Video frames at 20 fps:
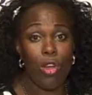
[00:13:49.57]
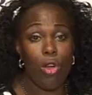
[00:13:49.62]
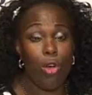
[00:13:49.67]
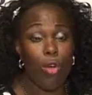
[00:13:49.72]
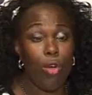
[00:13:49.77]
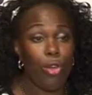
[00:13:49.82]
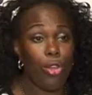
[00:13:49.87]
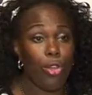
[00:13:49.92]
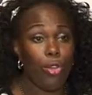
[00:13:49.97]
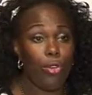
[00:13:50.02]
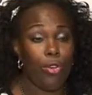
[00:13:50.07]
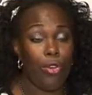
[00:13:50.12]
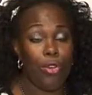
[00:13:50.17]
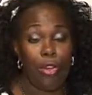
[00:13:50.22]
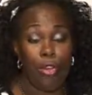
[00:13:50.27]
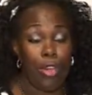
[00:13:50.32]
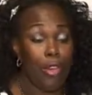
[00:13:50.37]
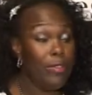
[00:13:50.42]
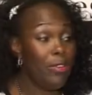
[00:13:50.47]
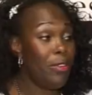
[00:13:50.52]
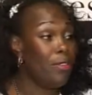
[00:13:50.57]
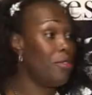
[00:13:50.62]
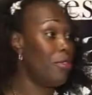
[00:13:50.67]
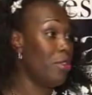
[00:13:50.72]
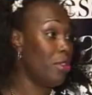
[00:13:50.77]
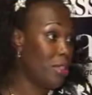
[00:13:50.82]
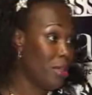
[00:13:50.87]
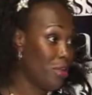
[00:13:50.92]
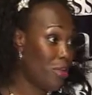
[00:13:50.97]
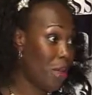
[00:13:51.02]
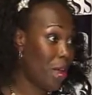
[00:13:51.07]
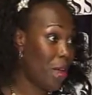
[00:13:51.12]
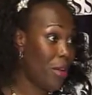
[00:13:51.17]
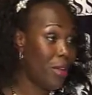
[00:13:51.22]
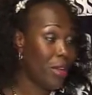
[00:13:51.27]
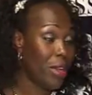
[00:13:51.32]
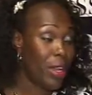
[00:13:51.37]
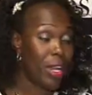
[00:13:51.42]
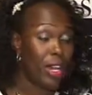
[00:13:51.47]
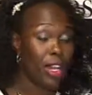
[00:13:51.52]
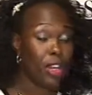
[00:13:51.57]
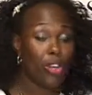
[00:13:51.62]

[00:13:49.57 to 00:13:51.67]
or even a foster parent,